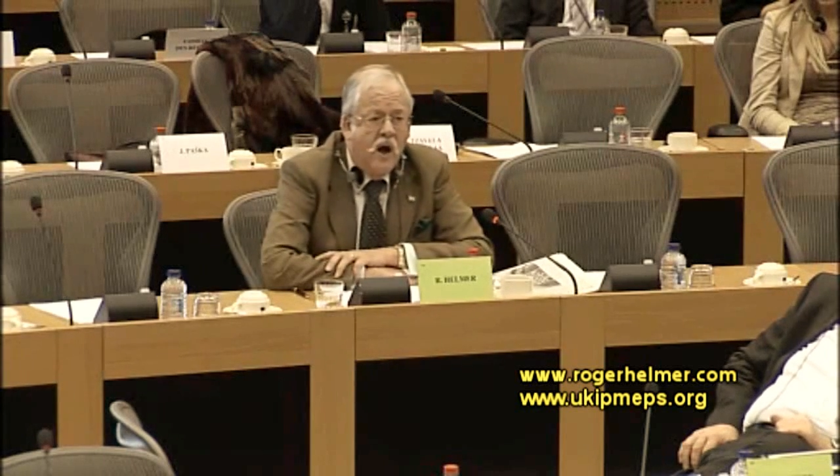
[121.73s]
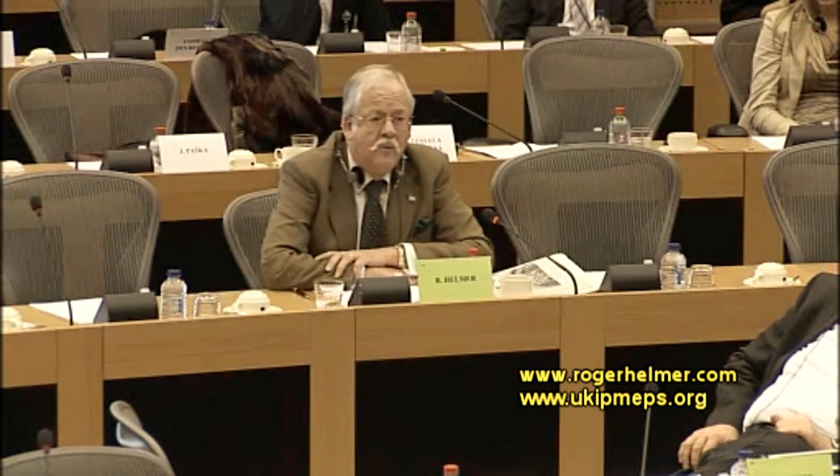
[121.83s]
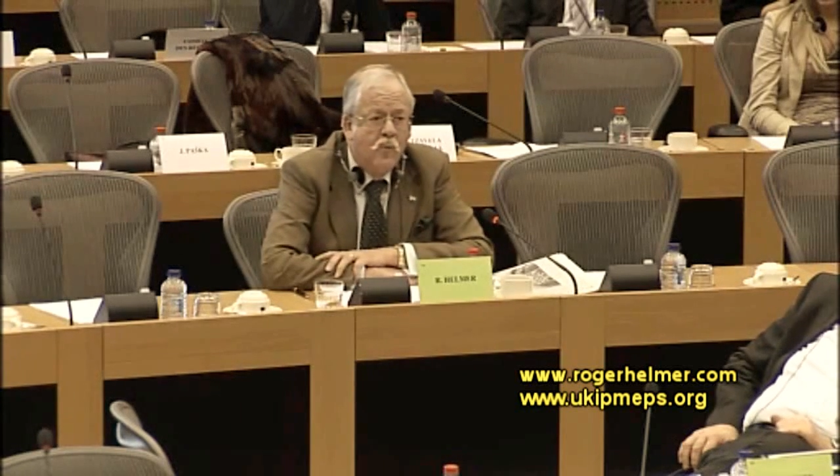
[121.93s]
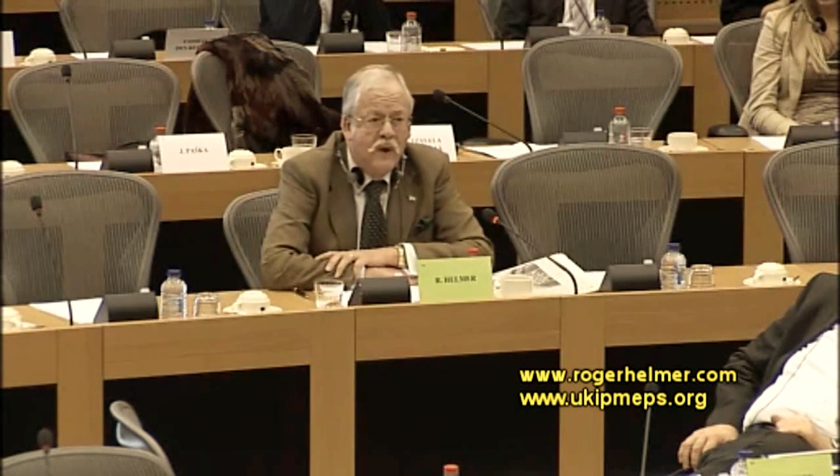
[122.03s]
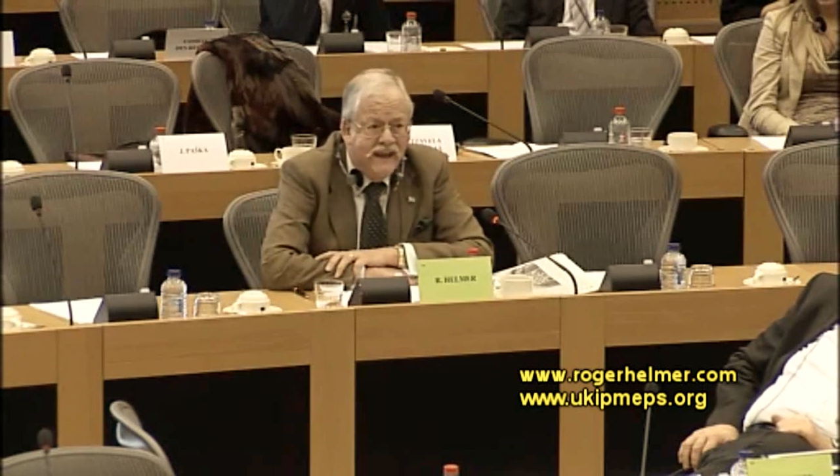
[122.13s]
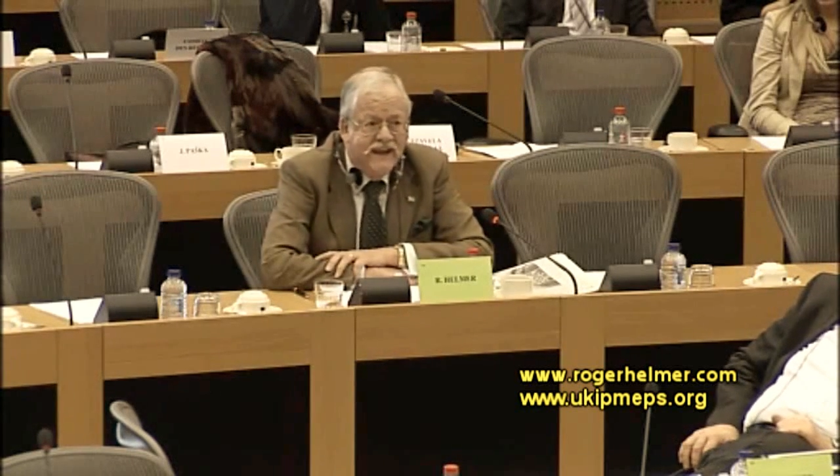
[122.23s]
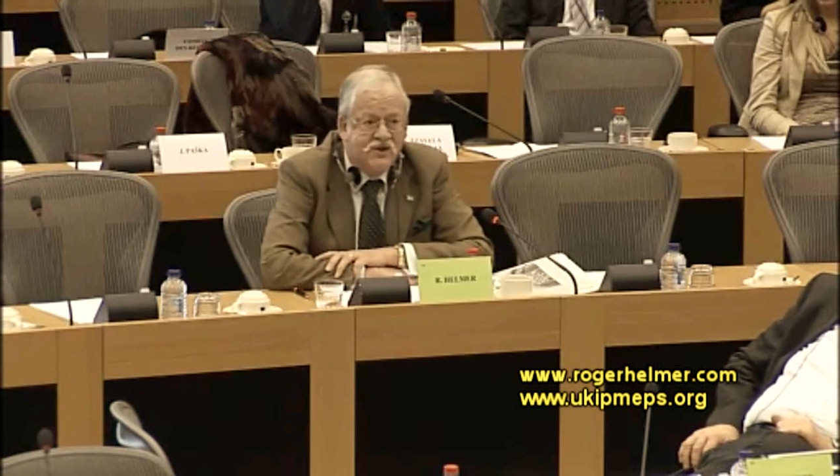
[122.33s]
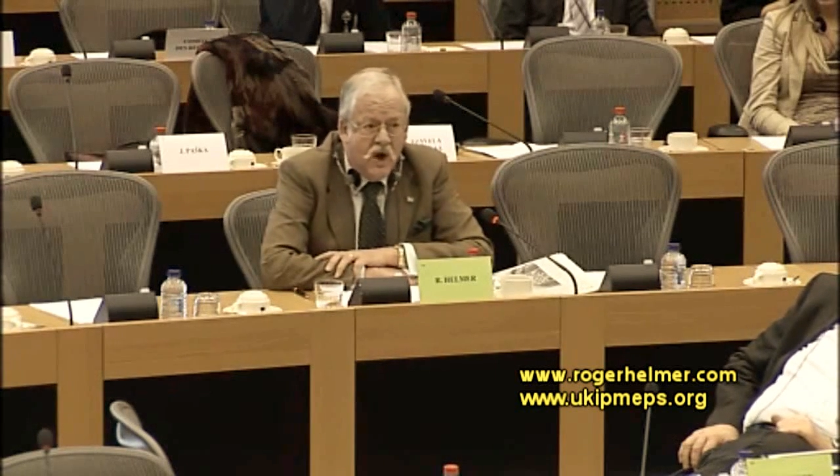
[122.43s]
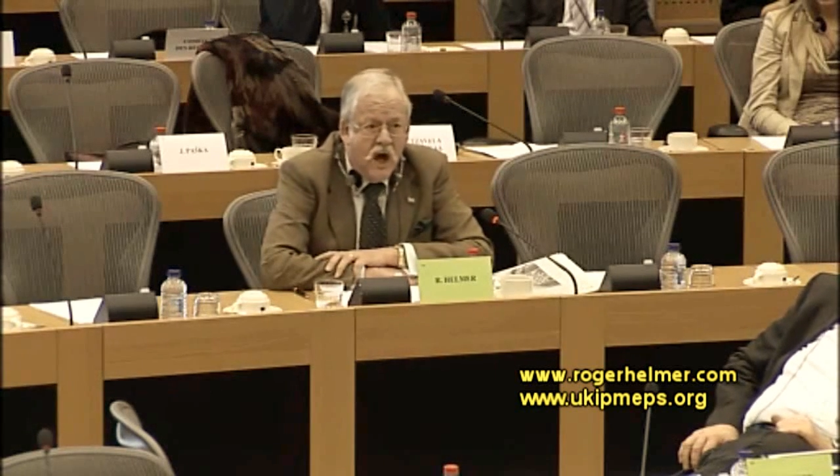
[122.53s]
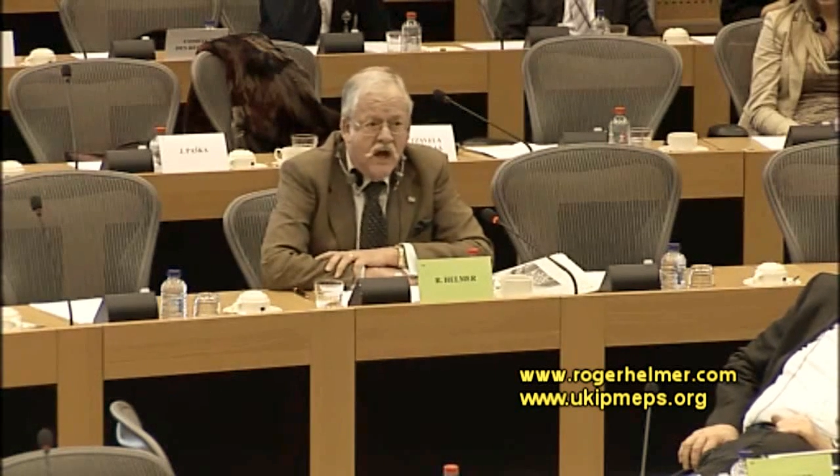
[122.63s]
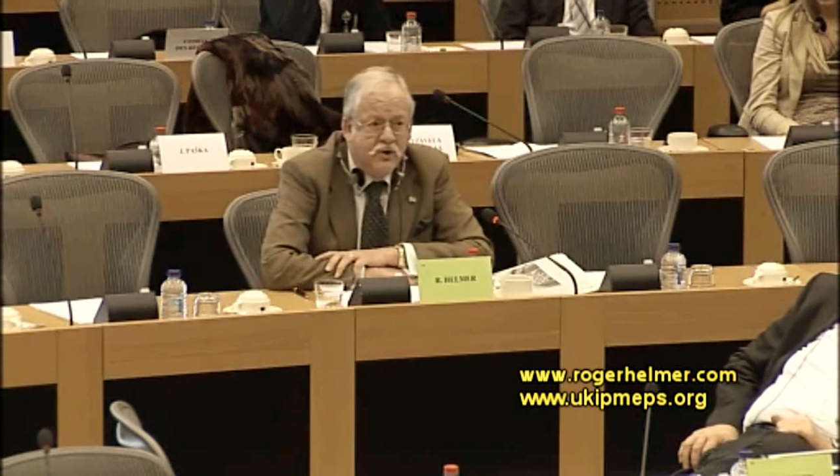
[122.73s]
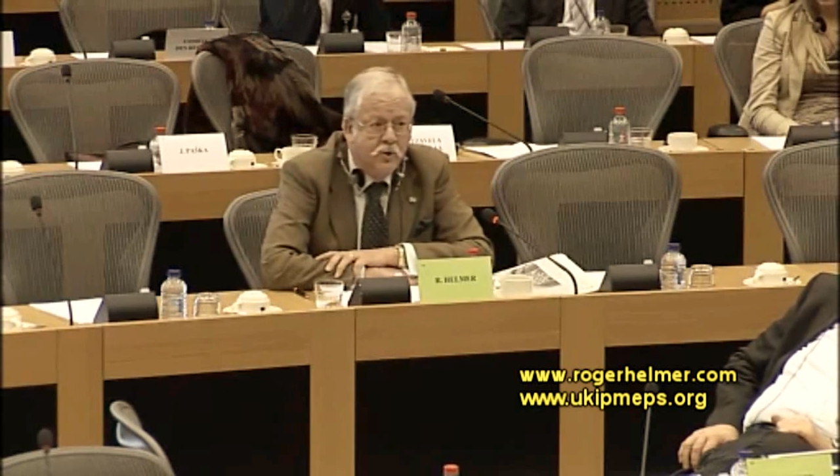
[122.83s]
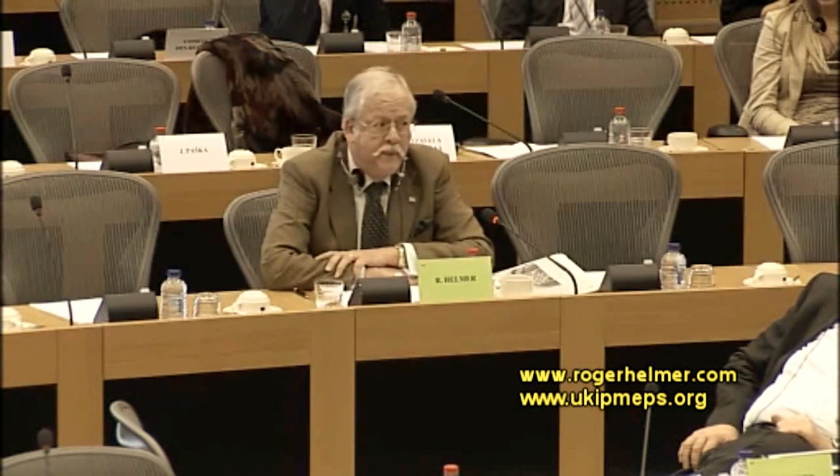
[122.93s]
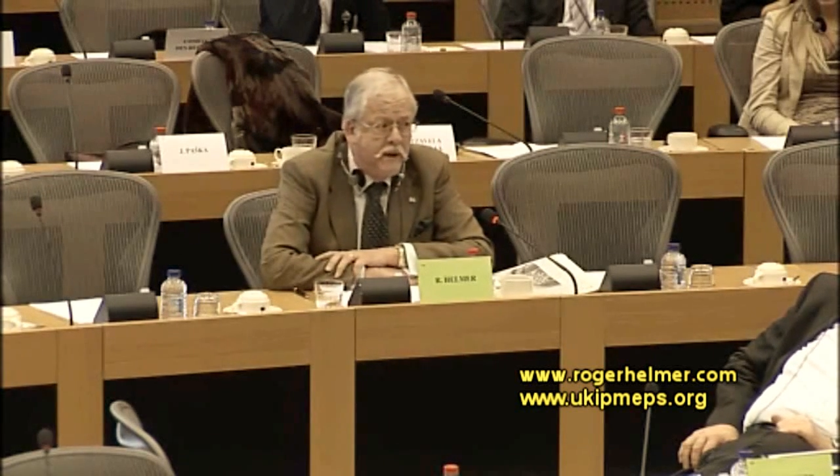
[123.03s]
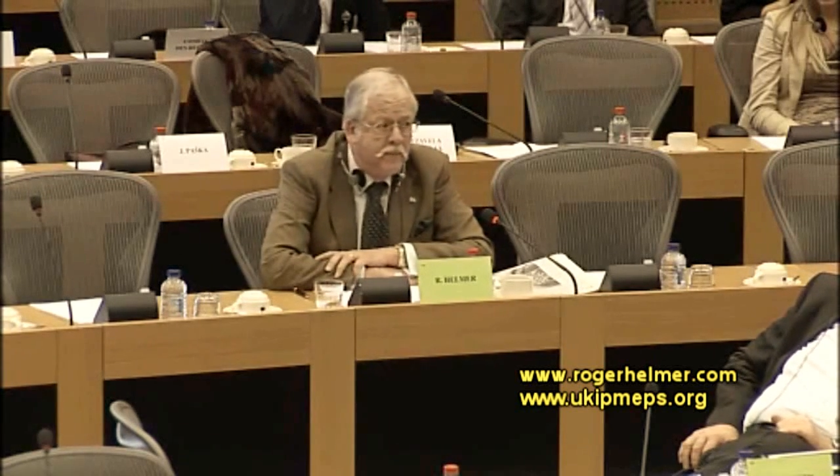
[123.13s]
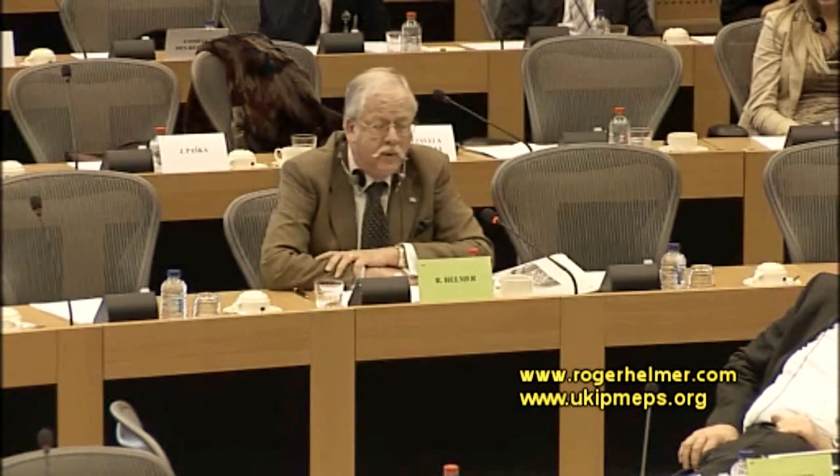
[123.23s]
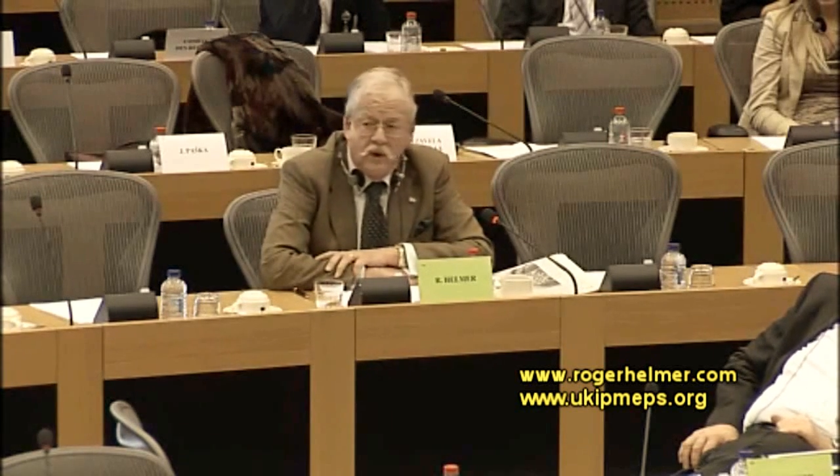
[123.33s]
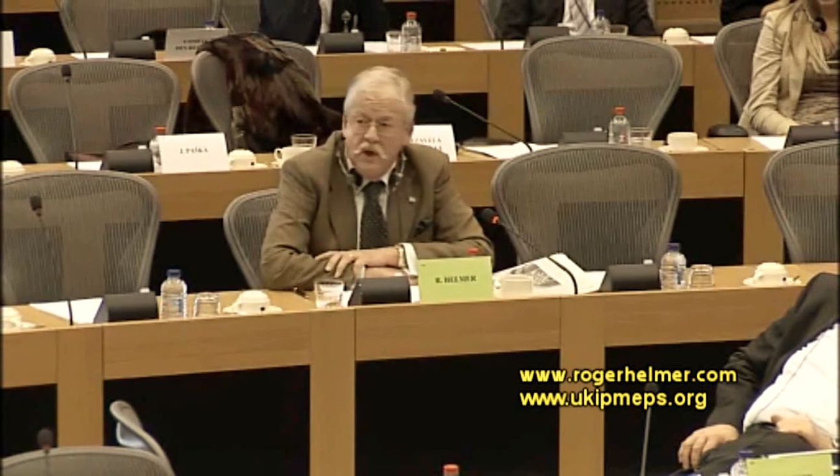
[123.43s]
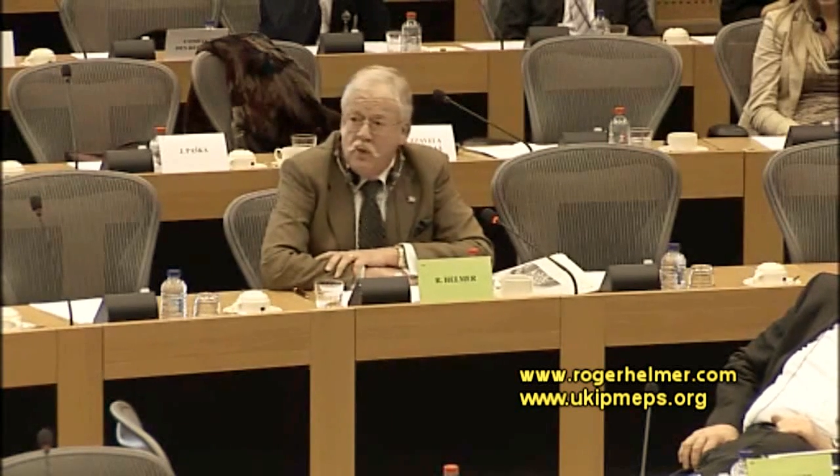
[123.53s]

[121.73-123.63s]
unwilling to hire new people.